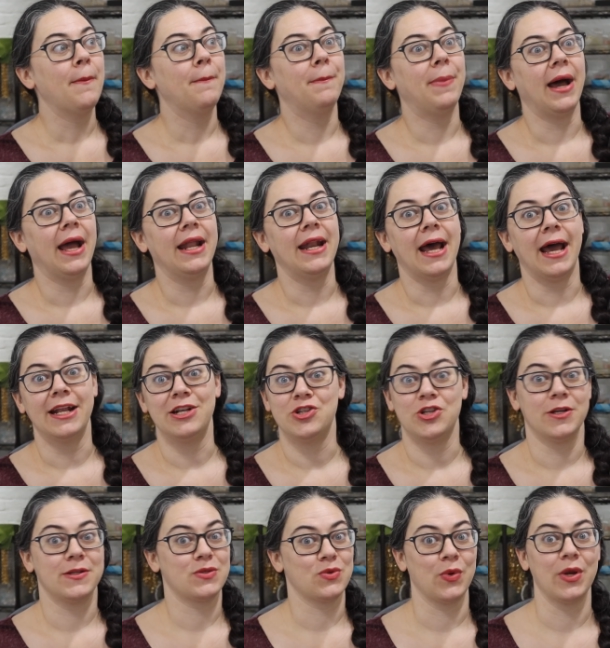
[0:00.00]
but I
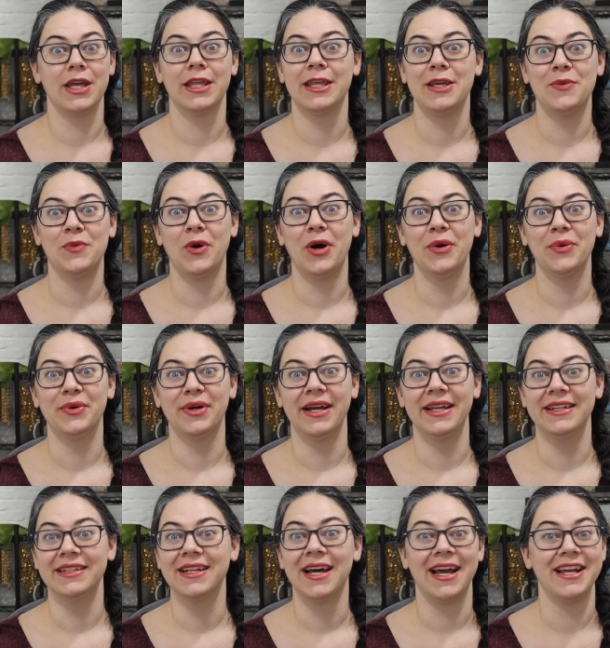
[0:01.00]
just really want
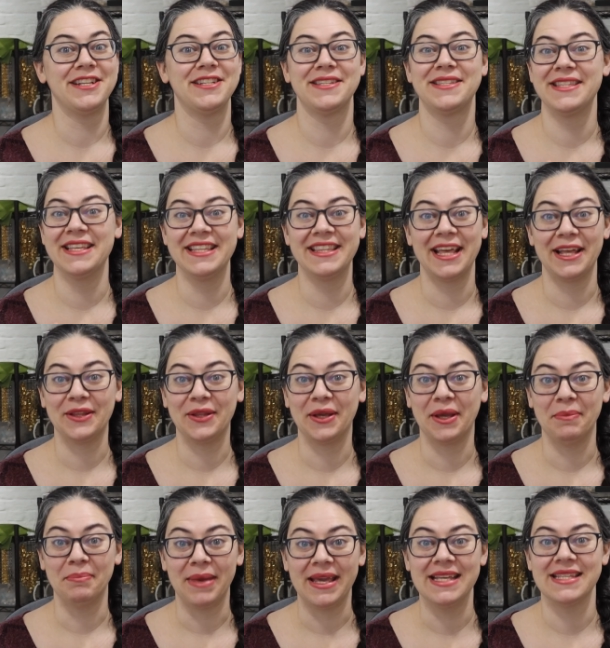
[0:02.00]
one. I just think they look
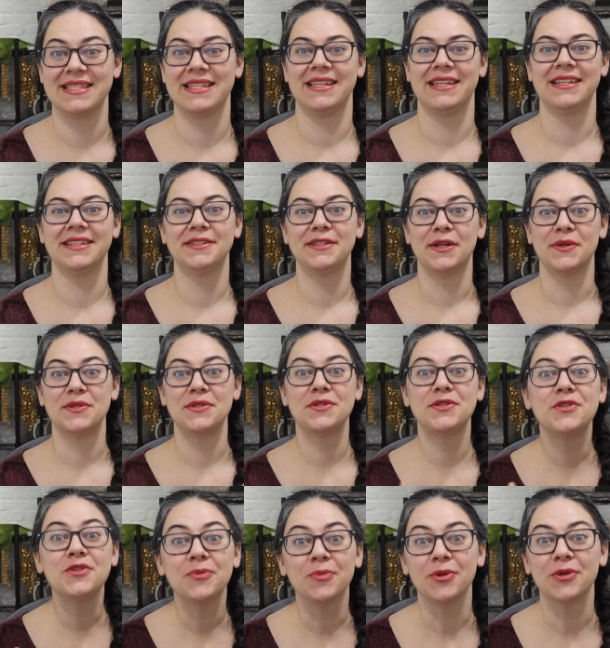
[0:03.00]
amazing. They're
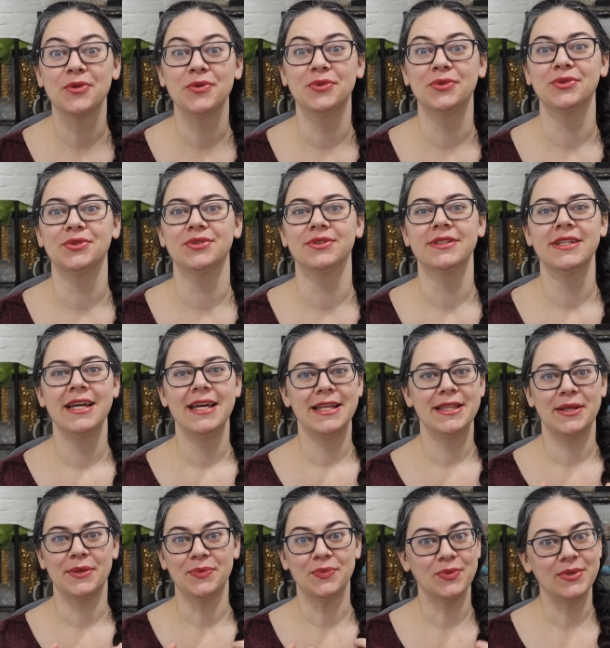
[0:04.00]
super cool.
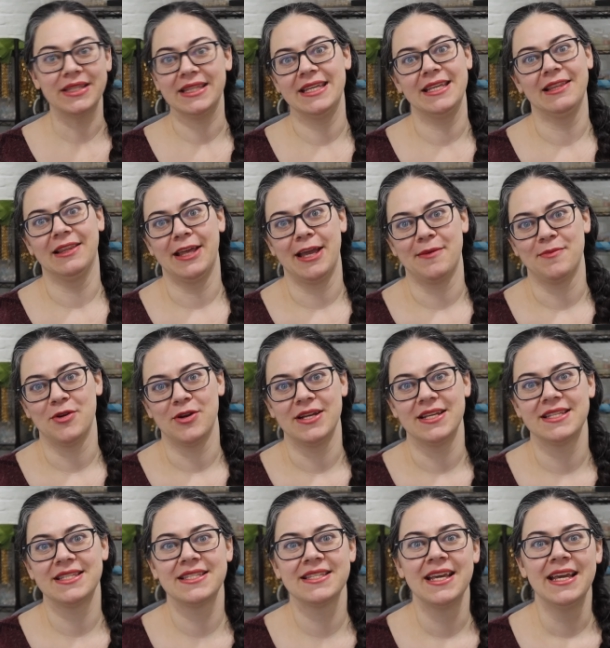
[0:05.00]
They're really
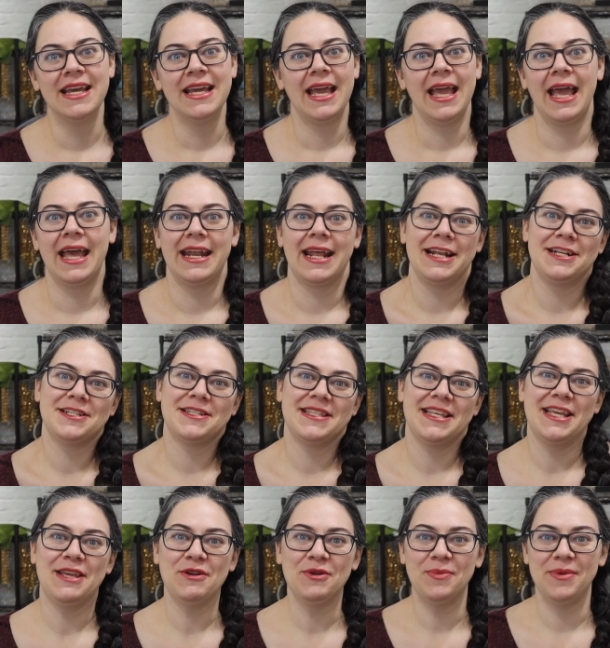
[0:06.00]
glamorous, and I just
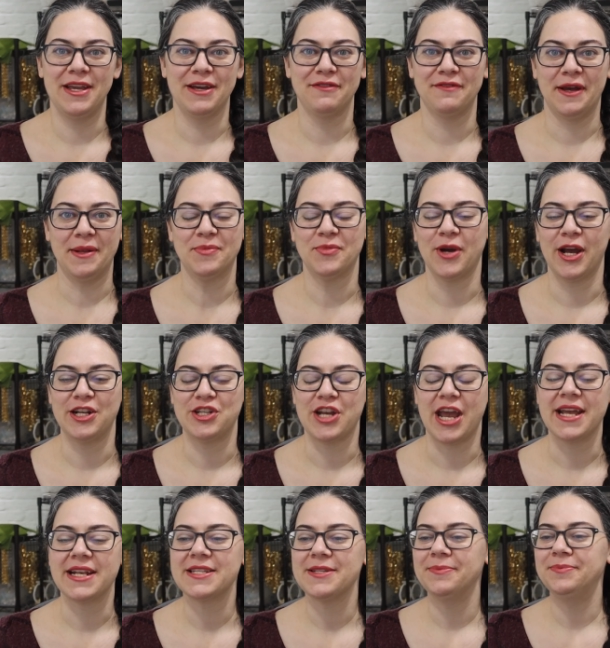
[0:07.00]
think it would be a fun
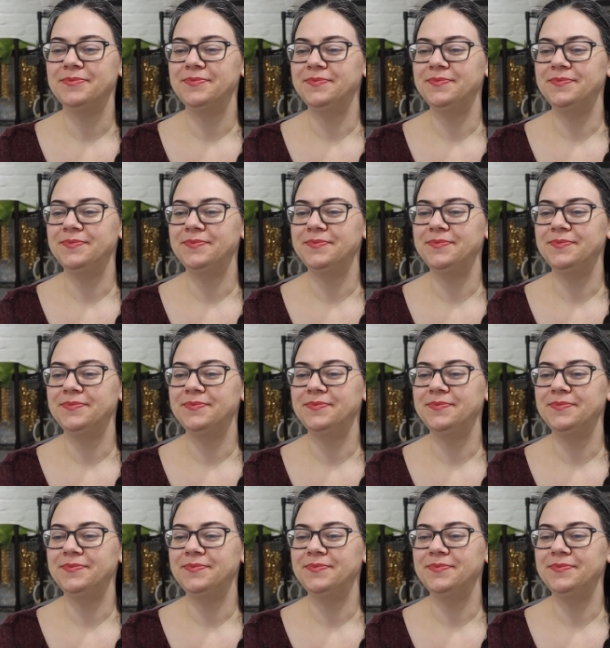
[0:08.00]
project.